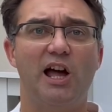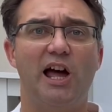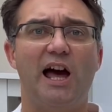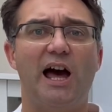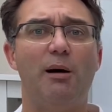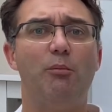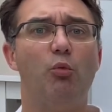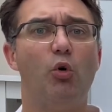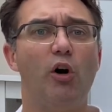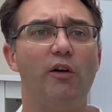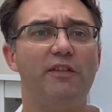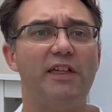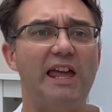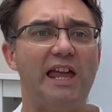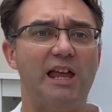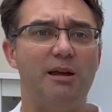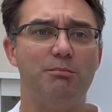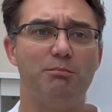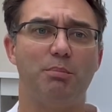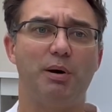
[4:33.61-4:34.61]
and what the
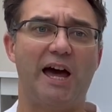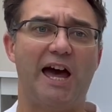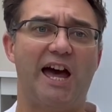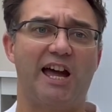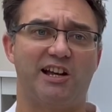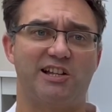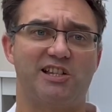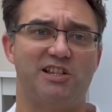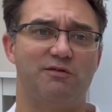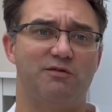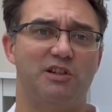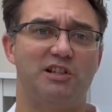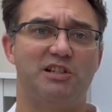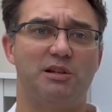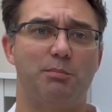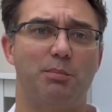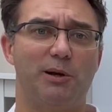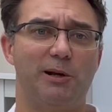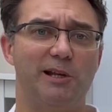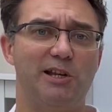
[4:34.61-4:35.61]
impacts of the
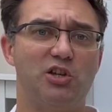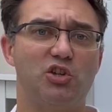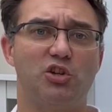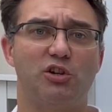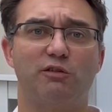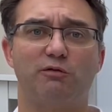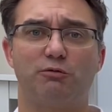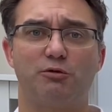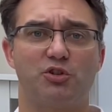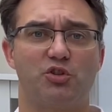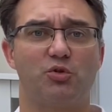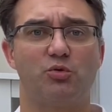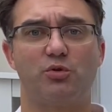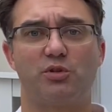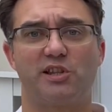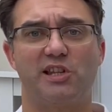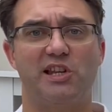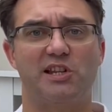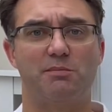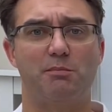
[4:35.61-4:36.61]
depletion of
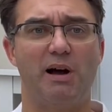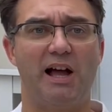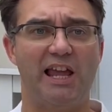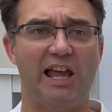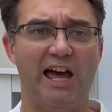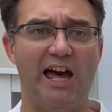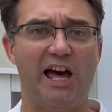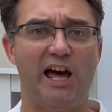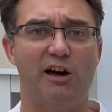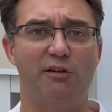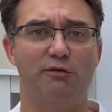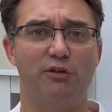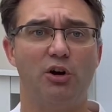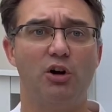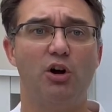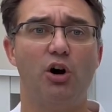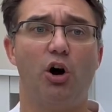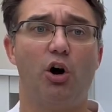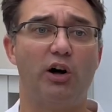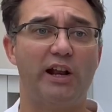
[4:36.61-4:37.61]
resources may have
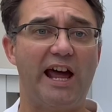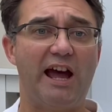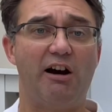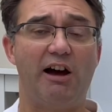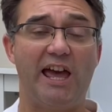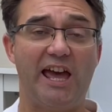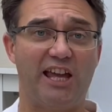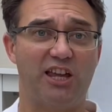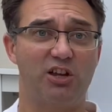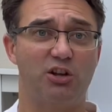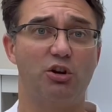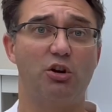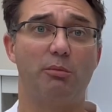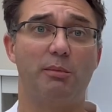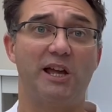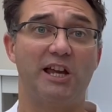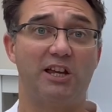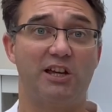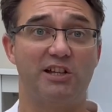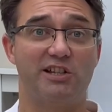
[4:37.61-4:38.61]
on our
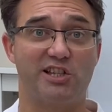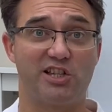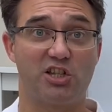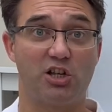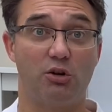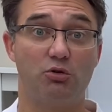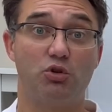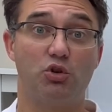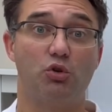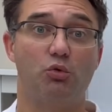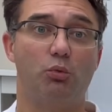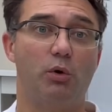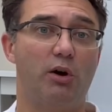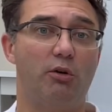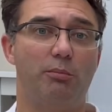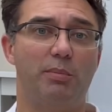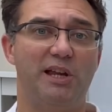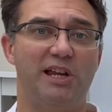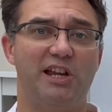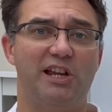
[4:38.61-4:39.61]
economic and social
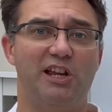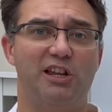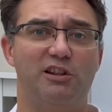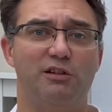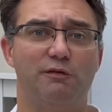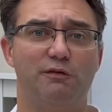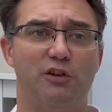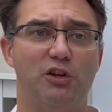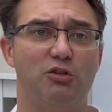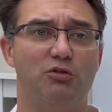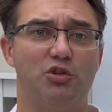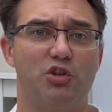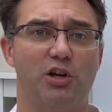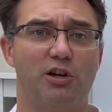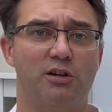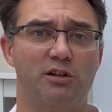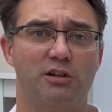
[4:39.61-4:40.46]
well-being in the future.